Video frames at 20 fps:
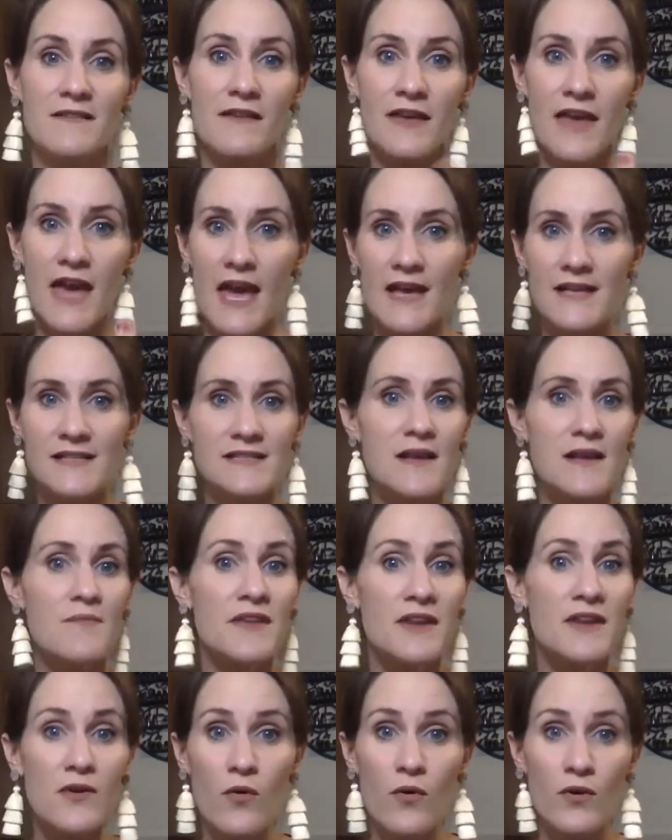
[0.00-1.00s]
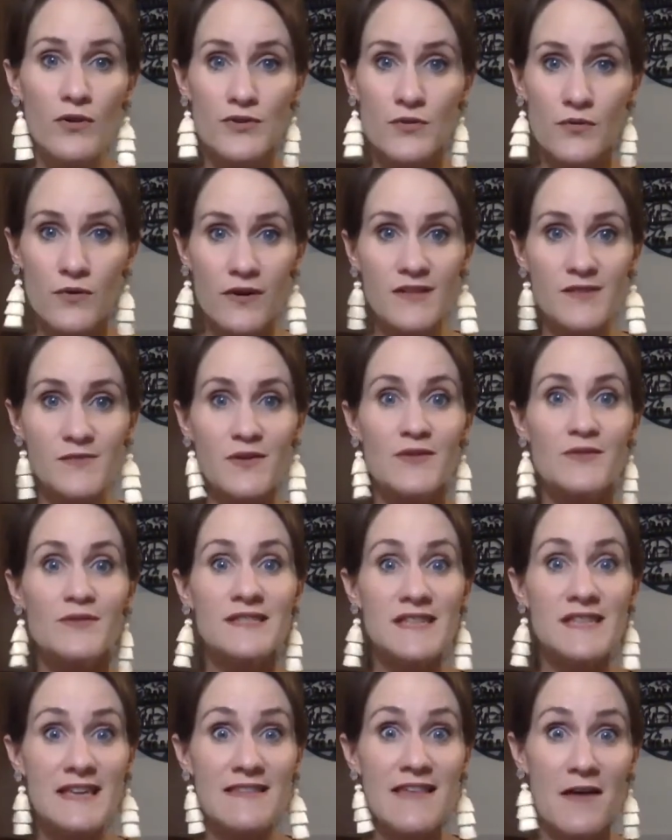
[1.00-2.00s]
case, something to hold your oils where you
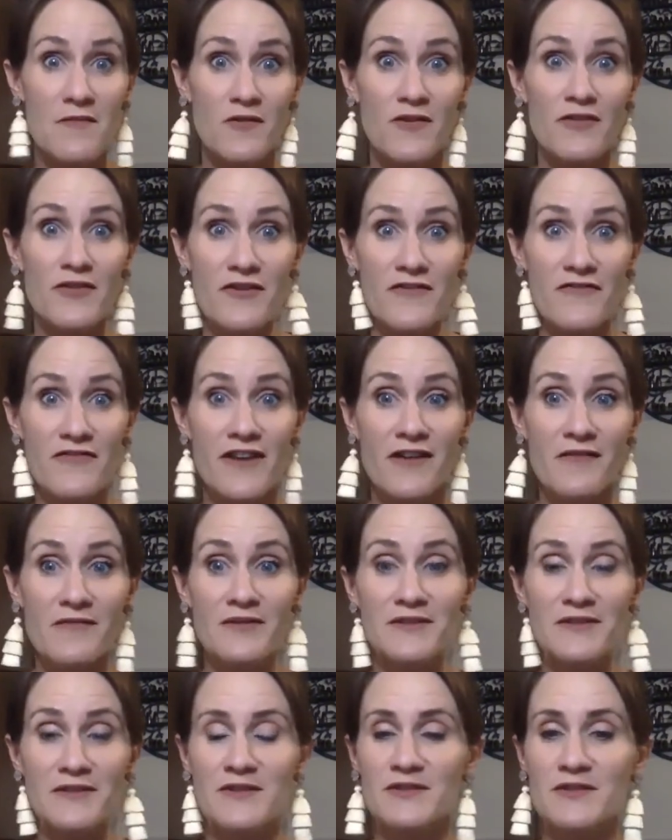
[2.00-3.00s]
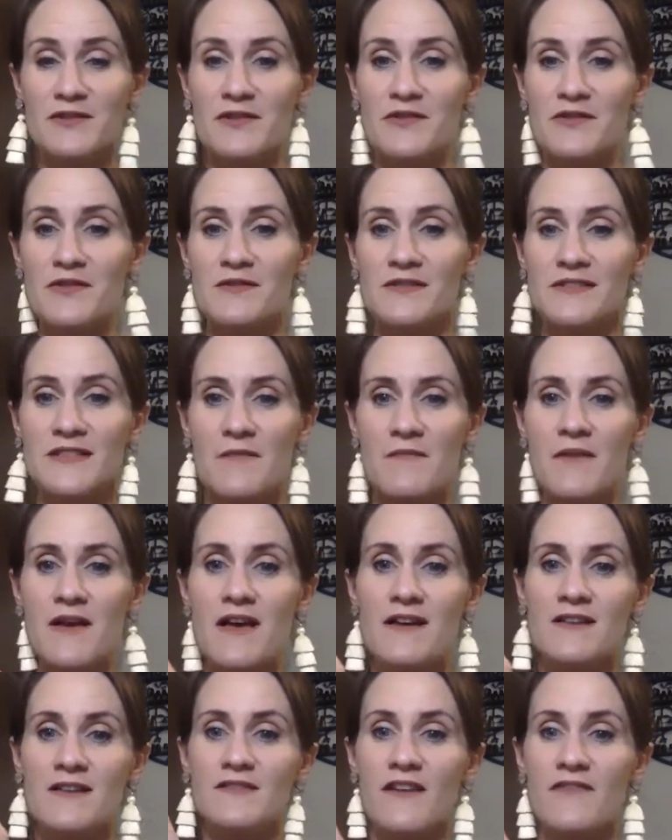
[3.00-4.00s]
see them, where they're available to you, so you'll use them.
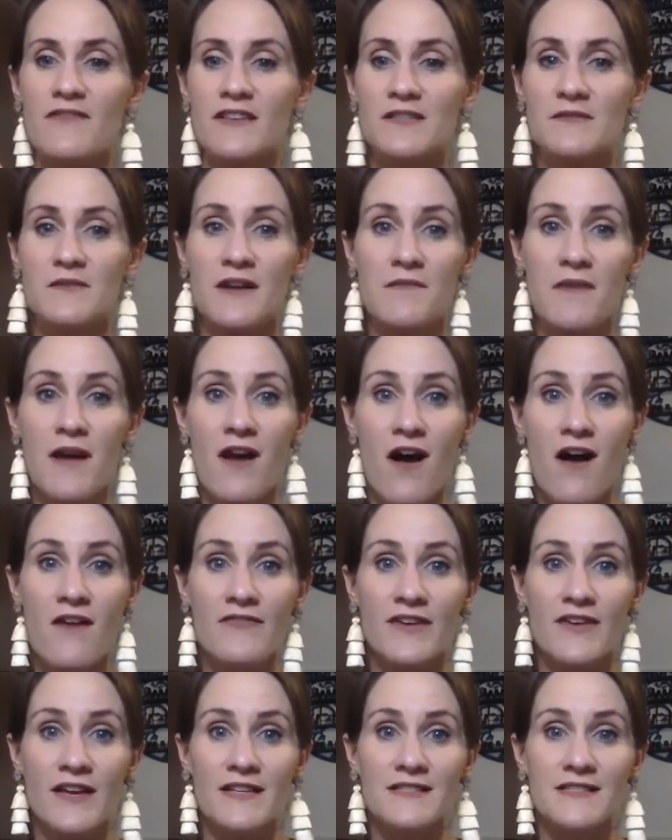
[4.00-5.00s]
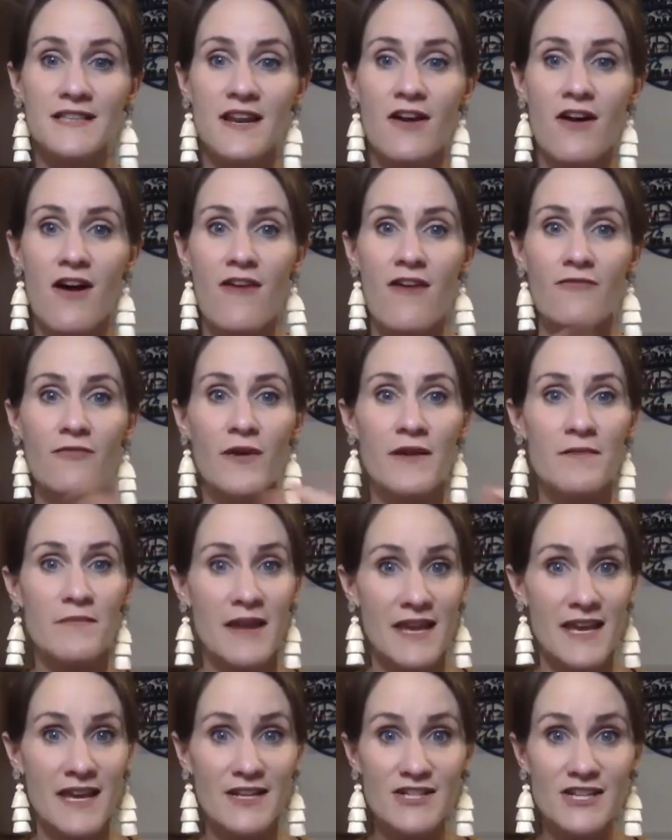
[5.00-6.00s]
So I have this one in my office, then I'll have one in my
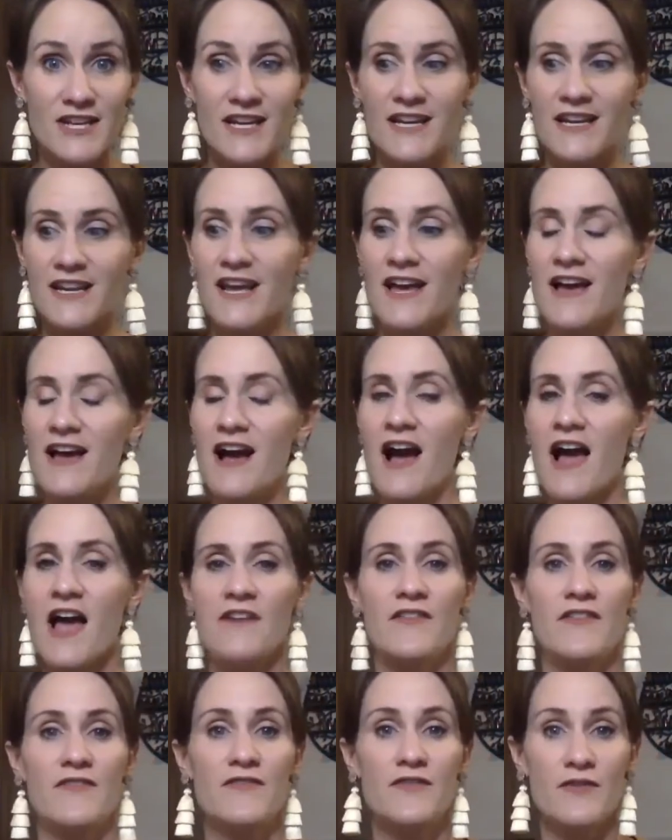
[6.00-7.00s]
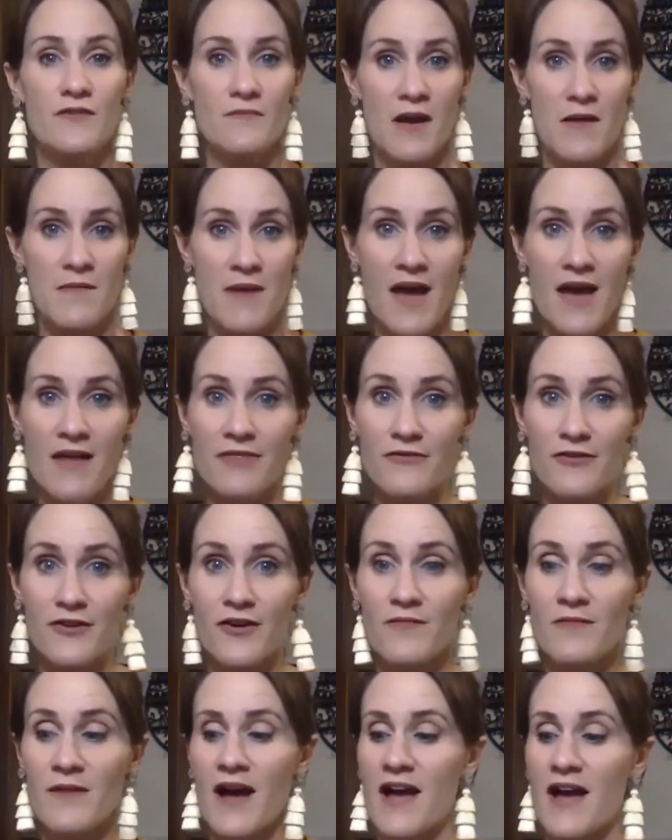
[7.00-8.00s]
kitchen. I have a few in my
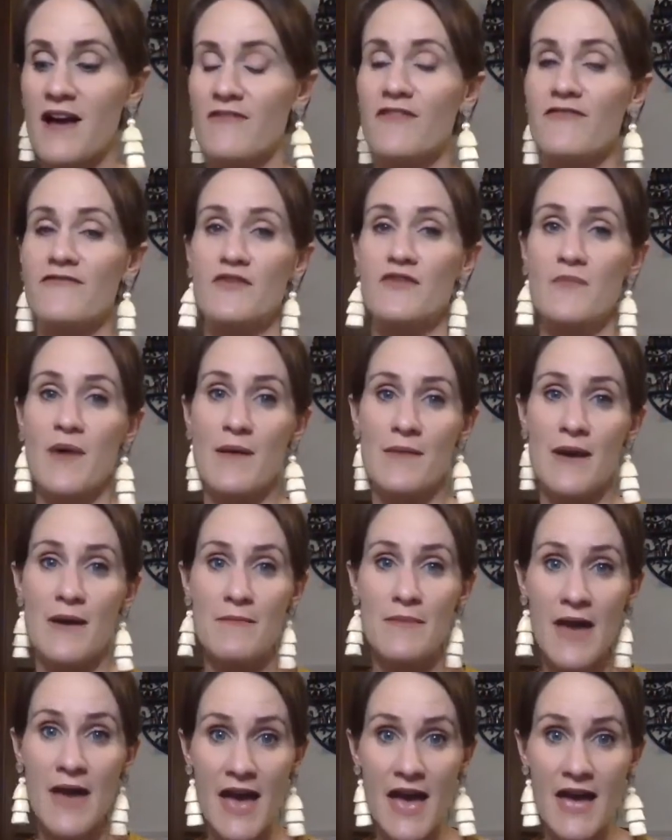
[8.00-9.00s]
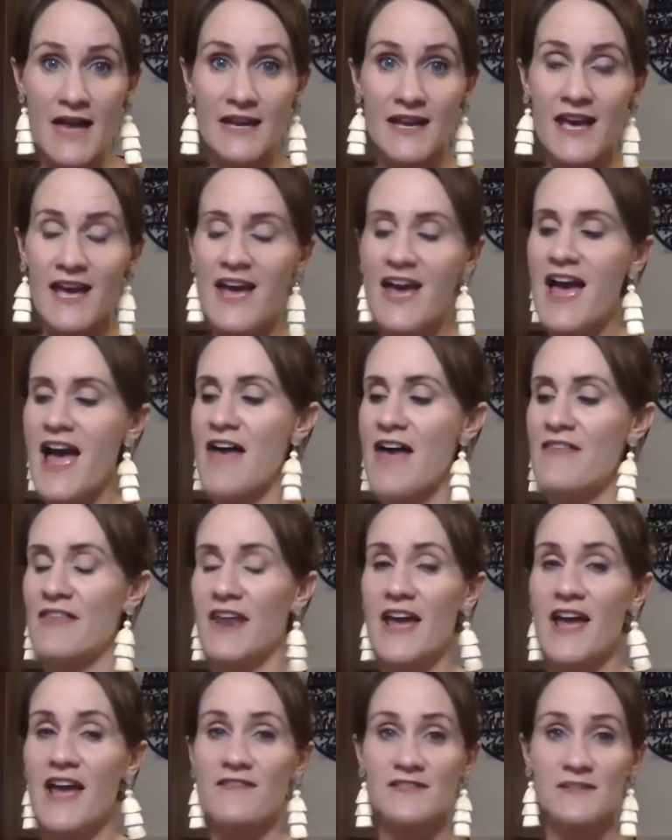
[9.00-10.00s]
bathroom. I have a few by my bed, and then
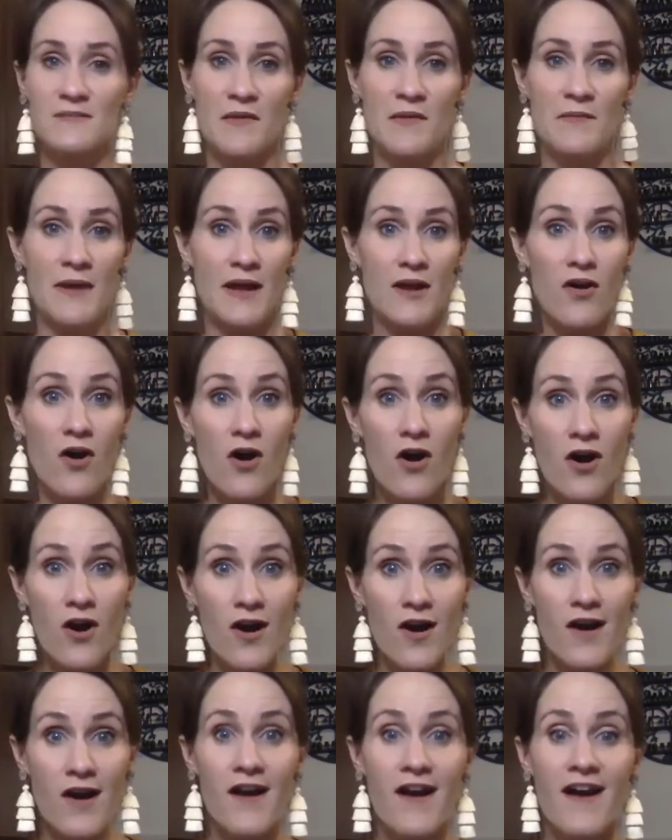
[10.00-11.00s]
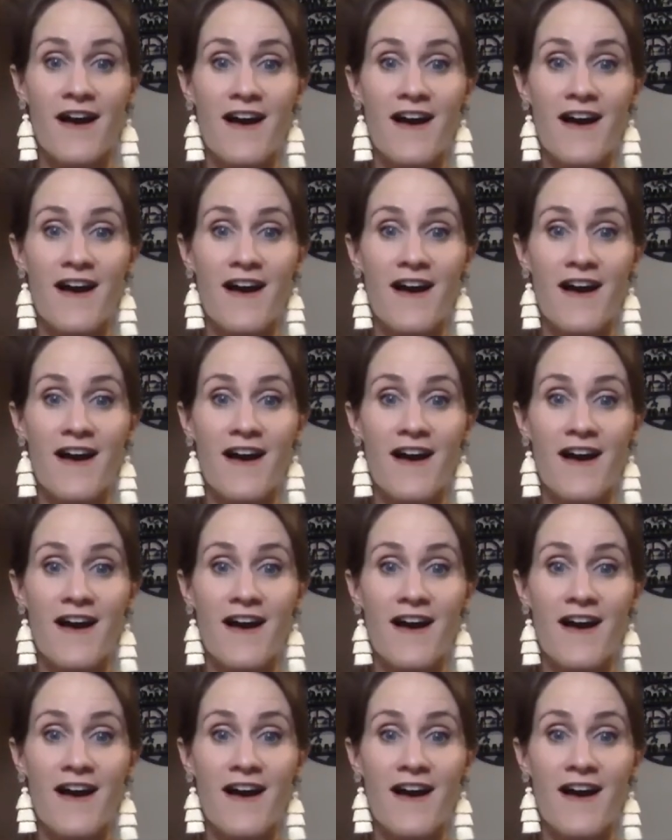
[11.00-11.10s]
I have some in my car.